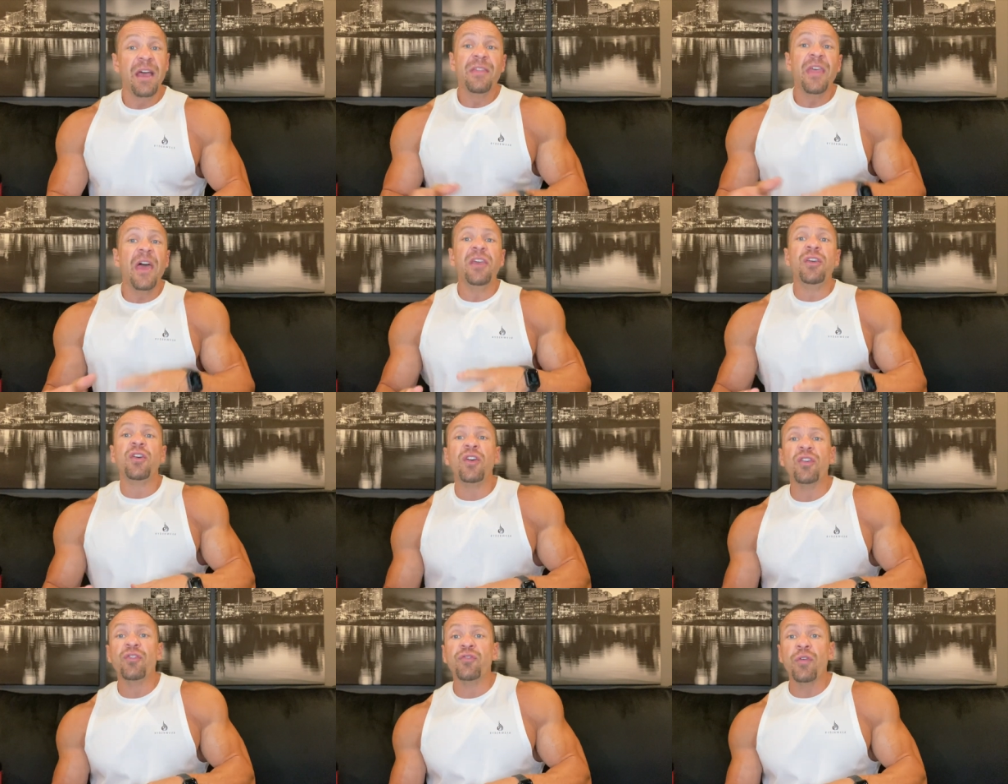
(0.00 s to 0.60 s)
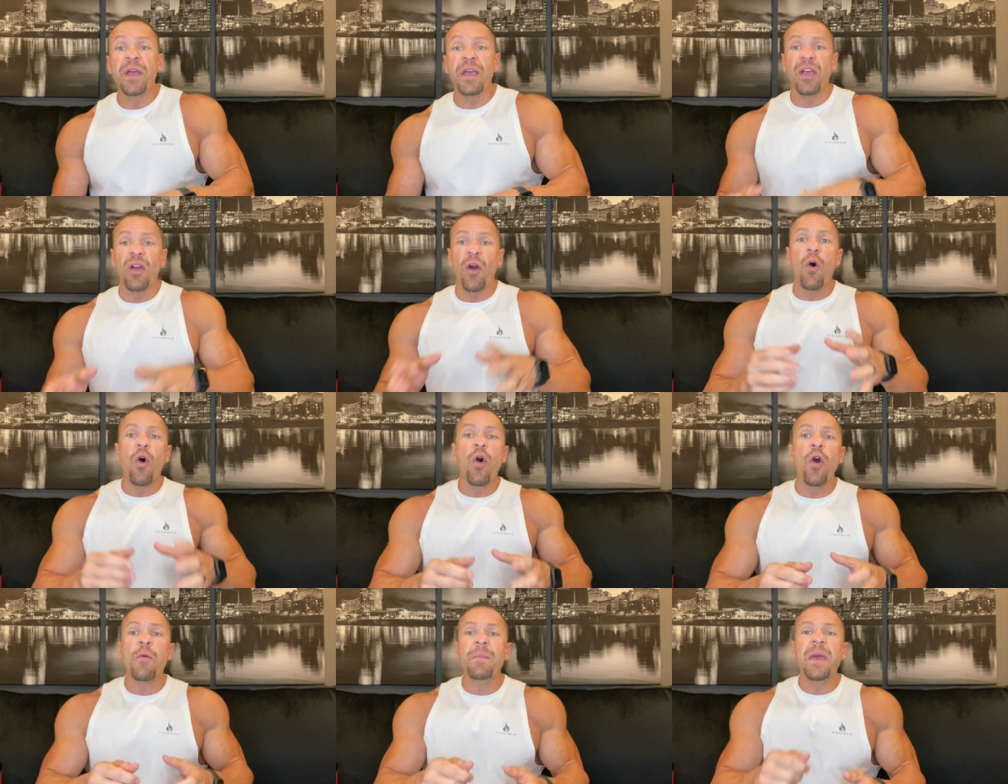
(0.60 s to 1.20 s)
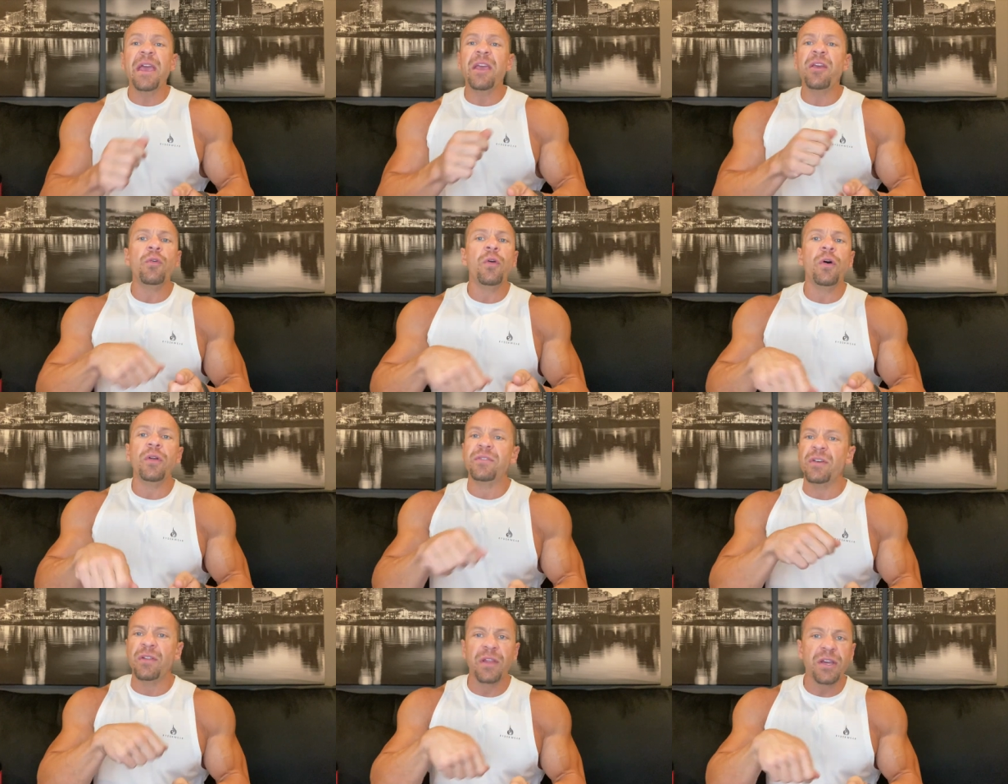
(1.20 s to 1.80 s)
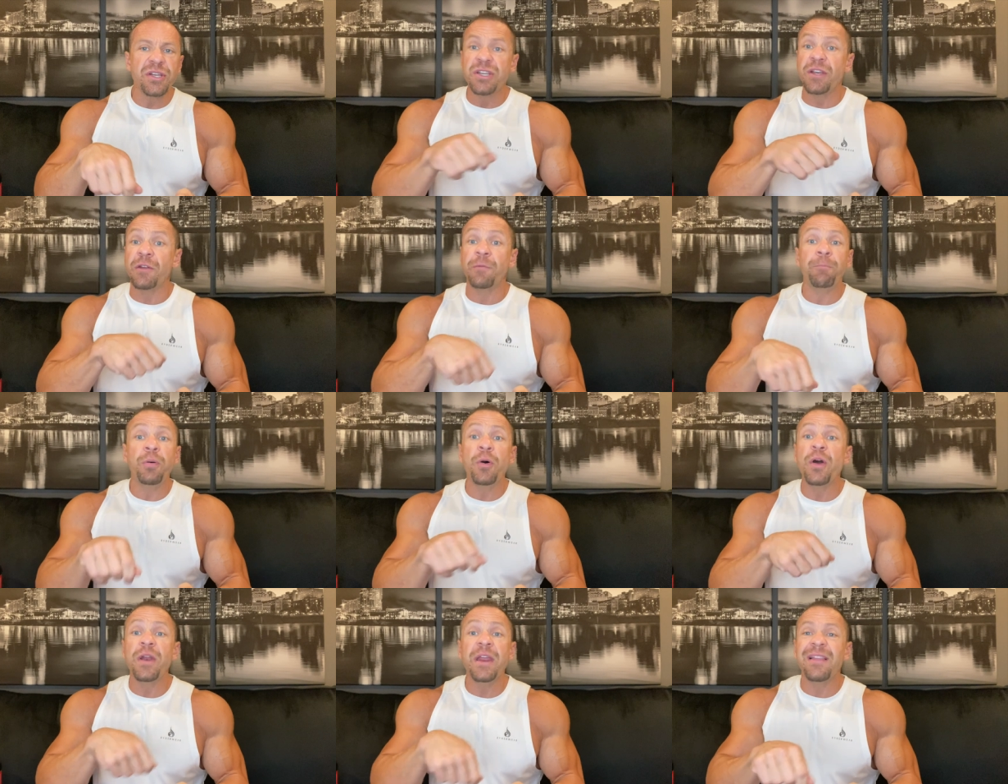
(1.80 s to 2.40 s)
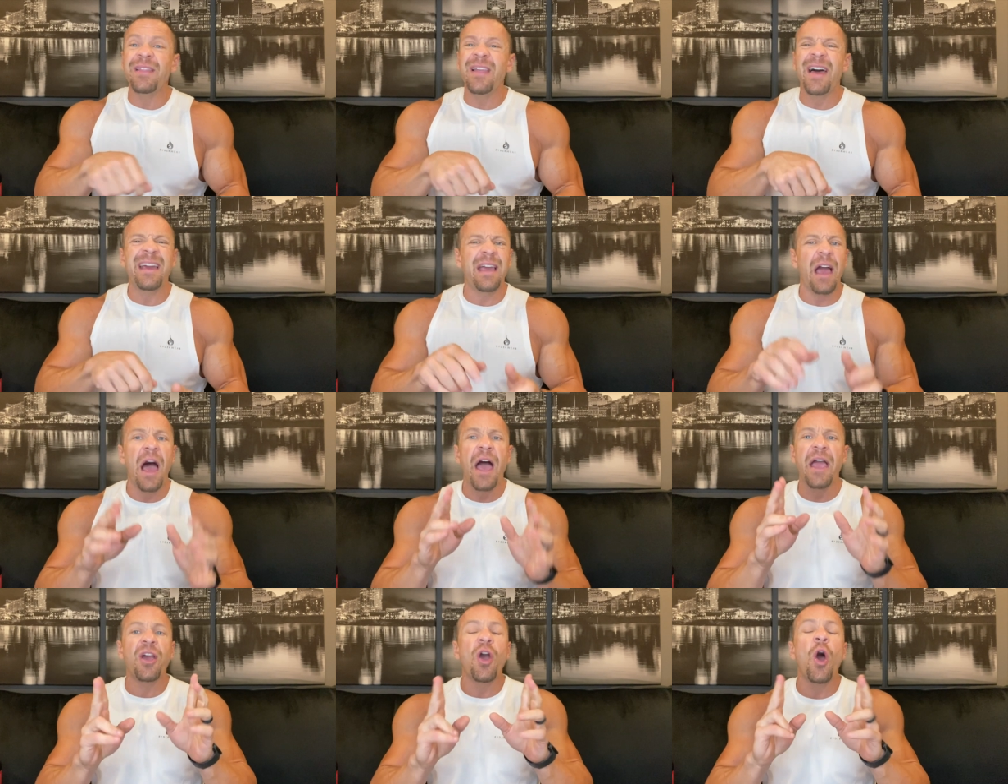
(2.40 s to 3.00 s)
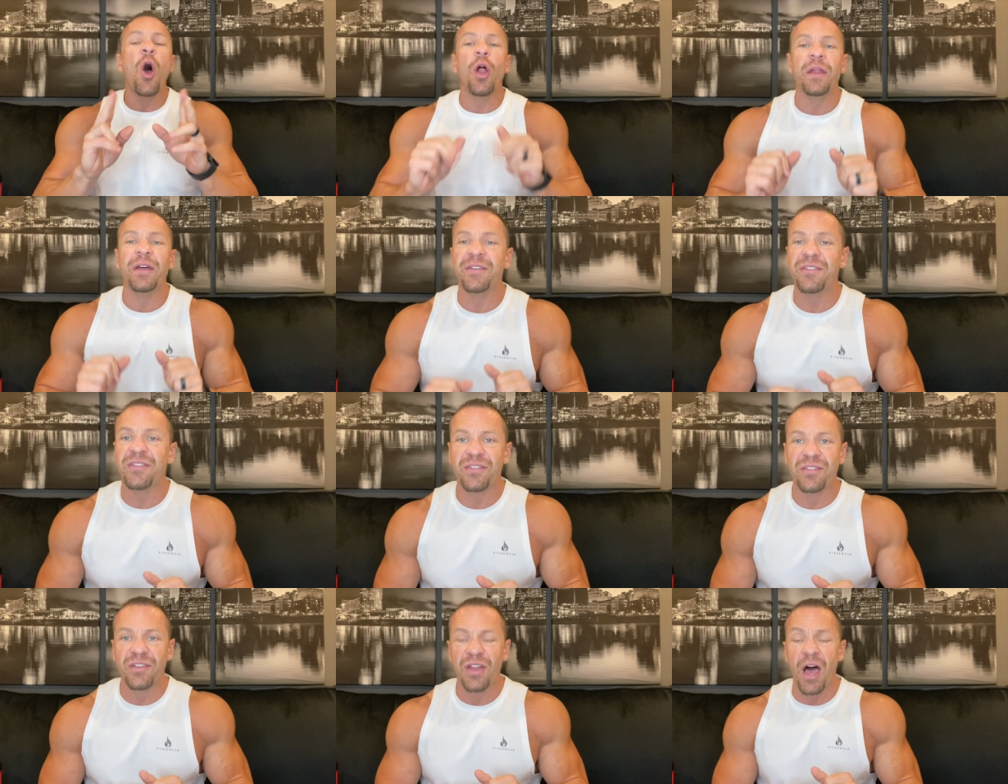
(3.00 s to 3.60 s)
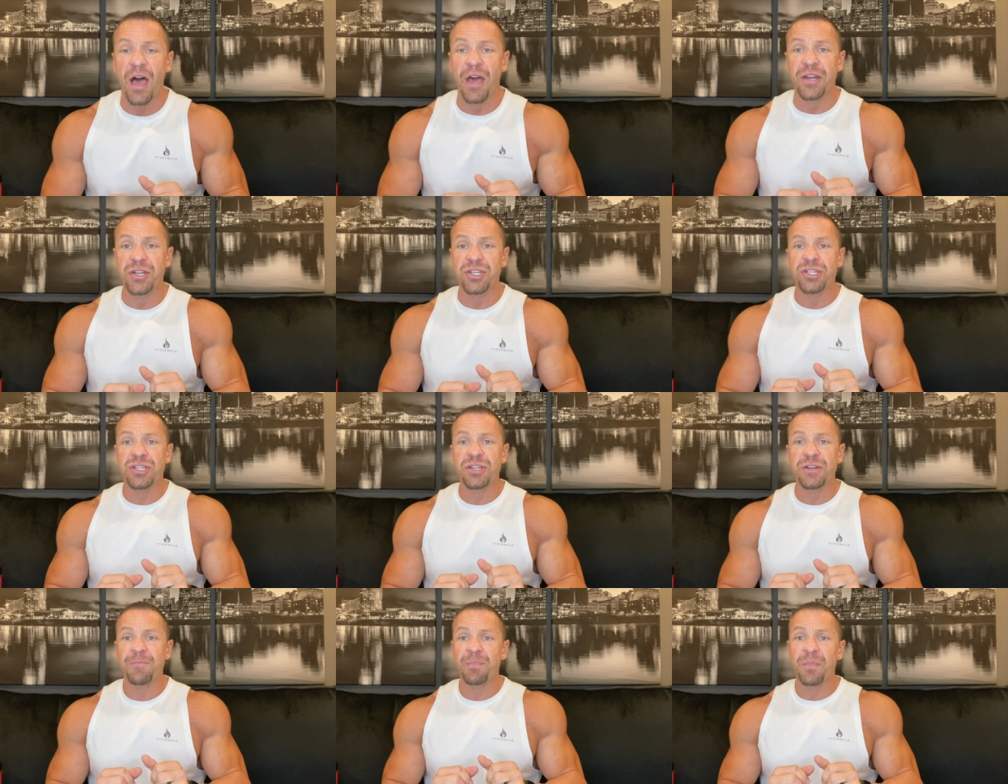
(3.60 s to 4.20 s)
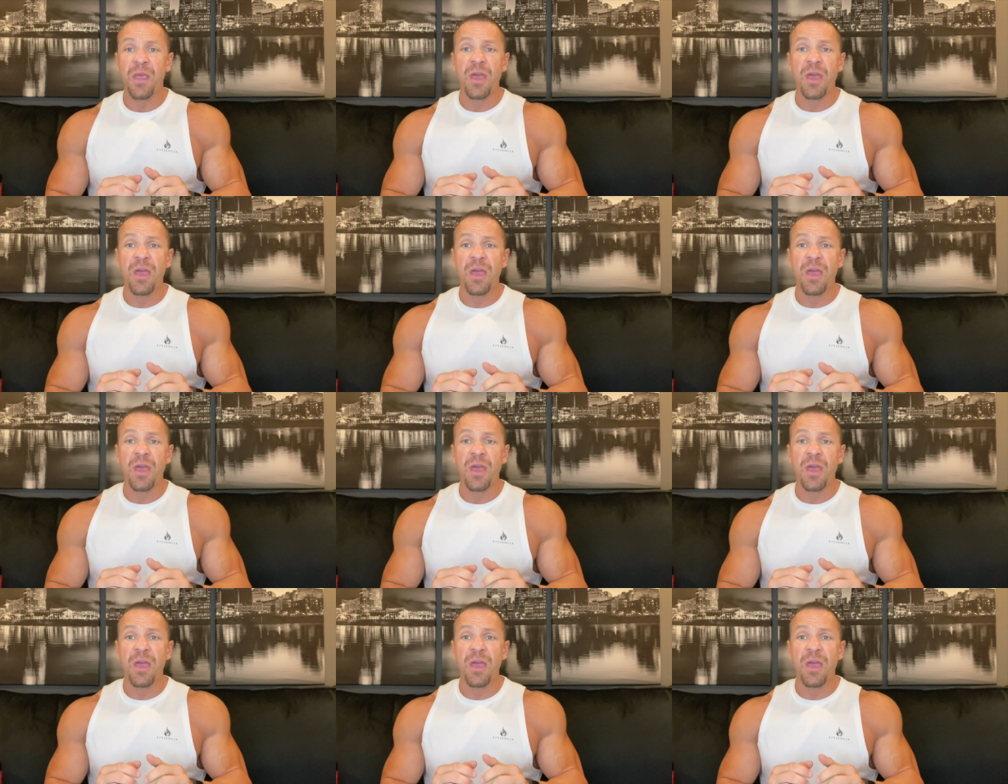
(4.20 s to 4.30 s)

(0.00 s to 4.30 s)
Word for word: that you could drink or make into a delicious pudding like I call it sludge,